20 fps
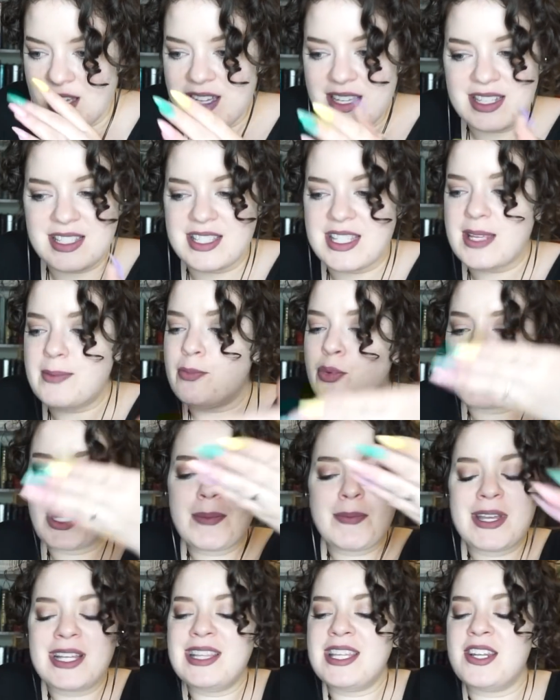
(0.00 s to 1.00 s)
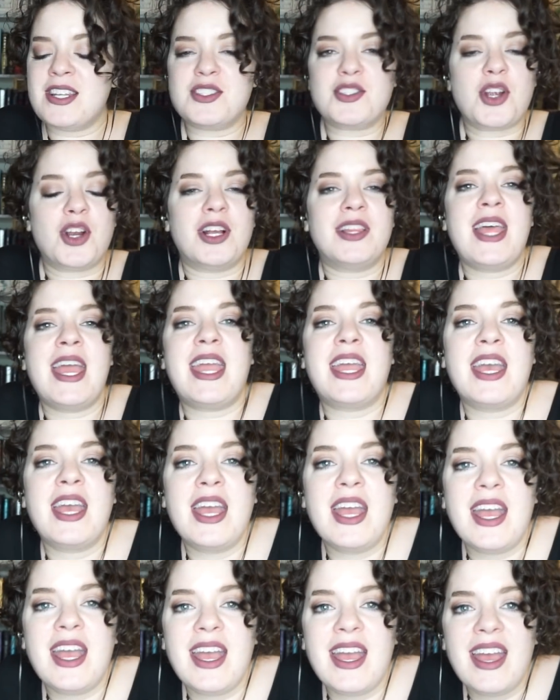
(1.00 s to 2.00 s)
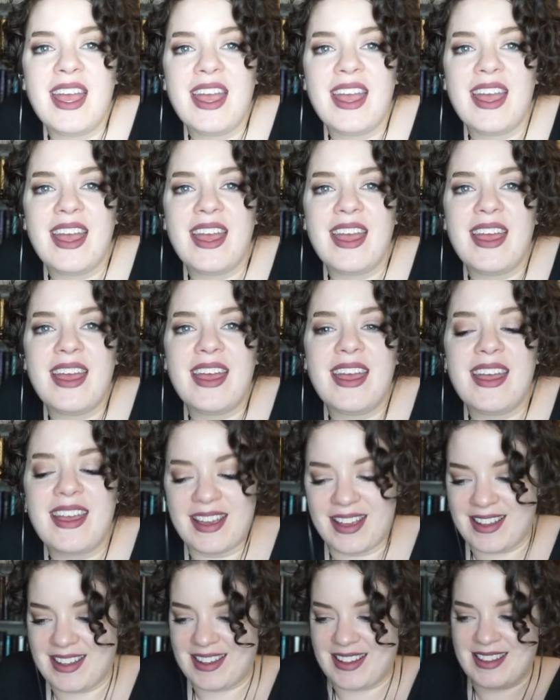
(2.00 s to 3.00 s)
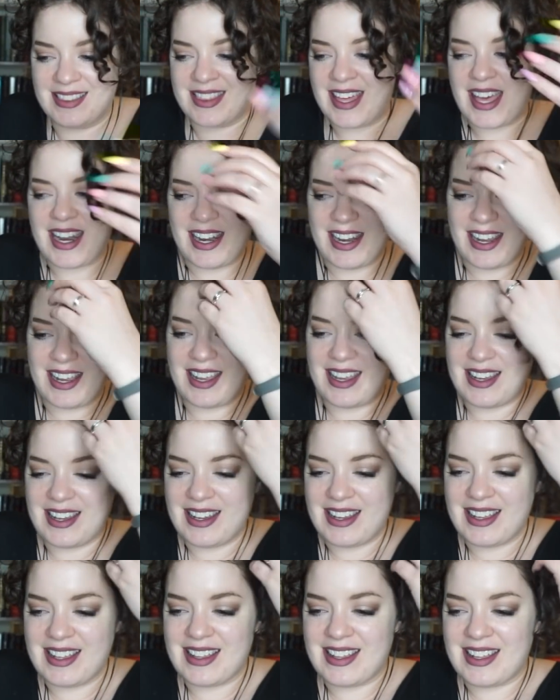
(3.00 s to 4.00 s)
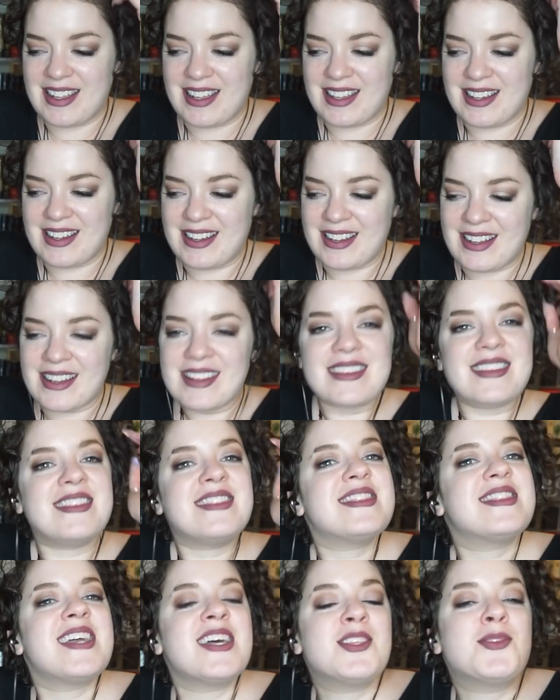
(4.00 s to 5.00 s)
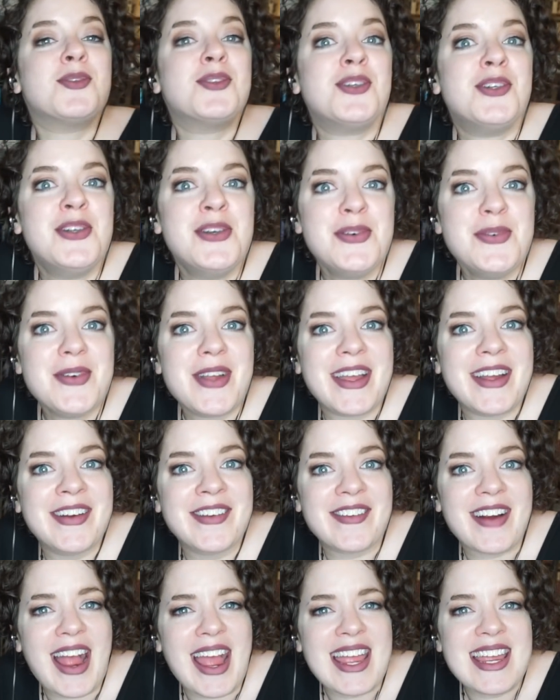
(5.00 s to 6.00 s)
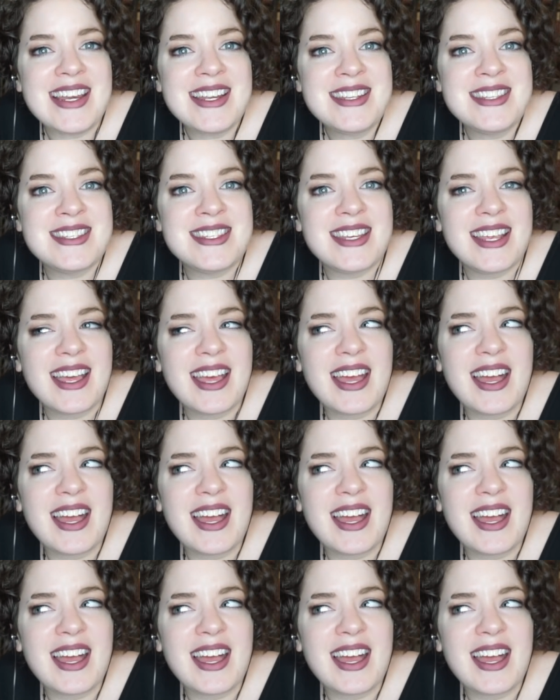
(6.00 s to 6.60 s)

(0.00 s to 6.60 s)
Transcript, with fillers: See, bring me Alina Star, like, that, that's what they're doing, right?